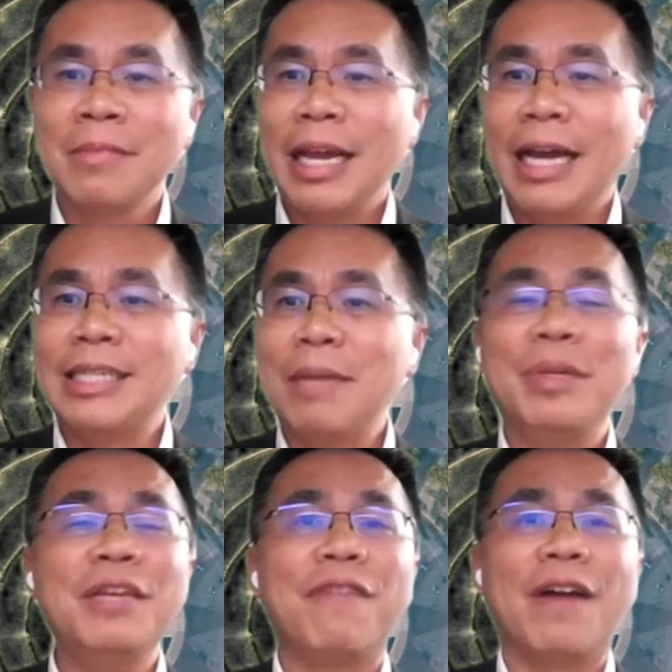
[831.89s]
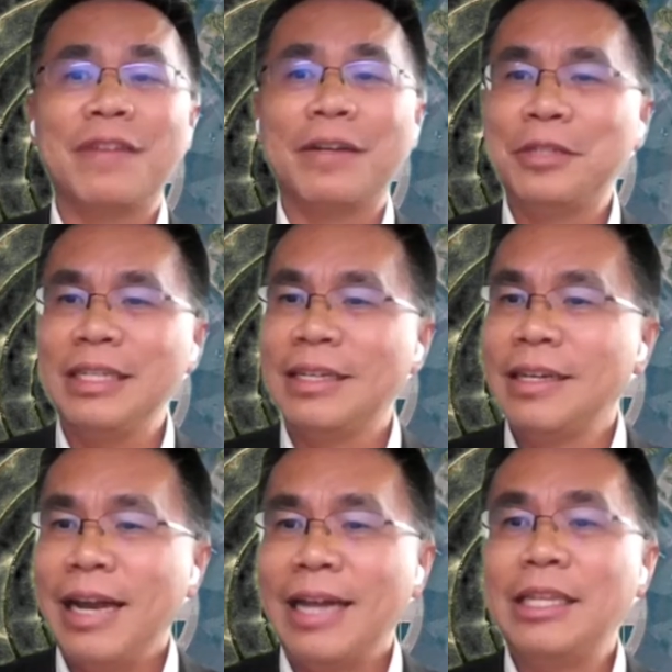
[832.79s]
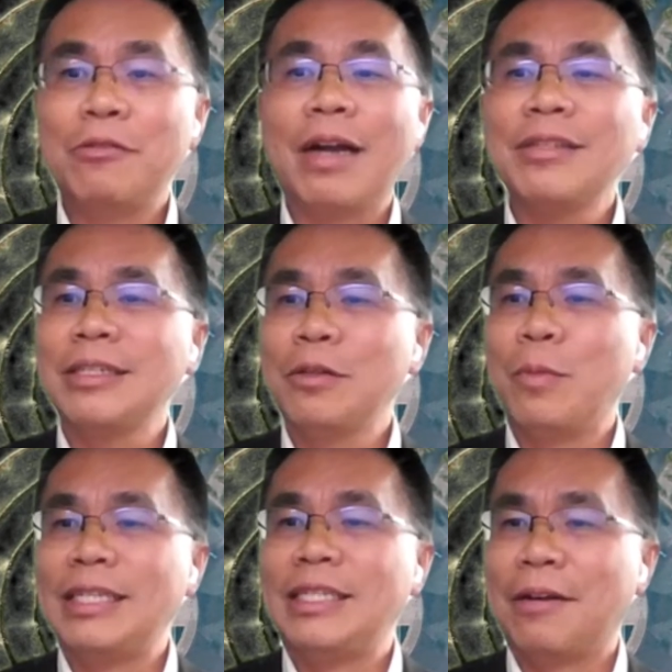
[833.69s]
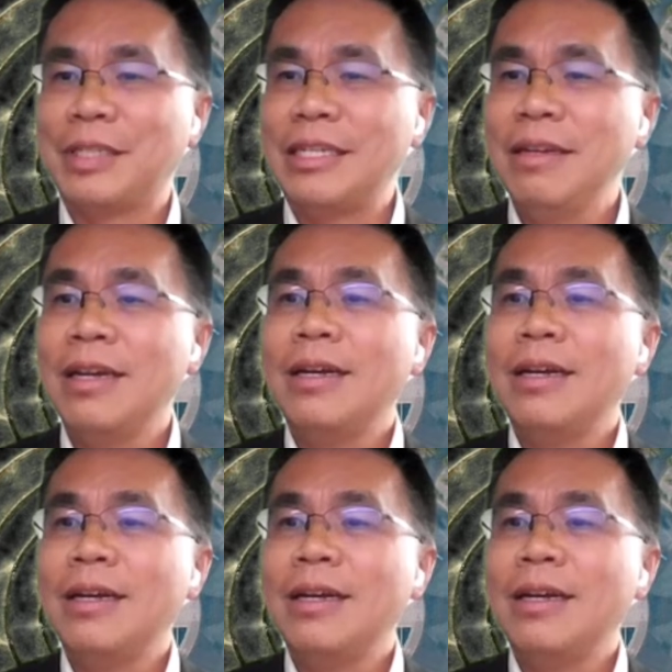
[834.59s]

S&P 500, and the Russell 1000.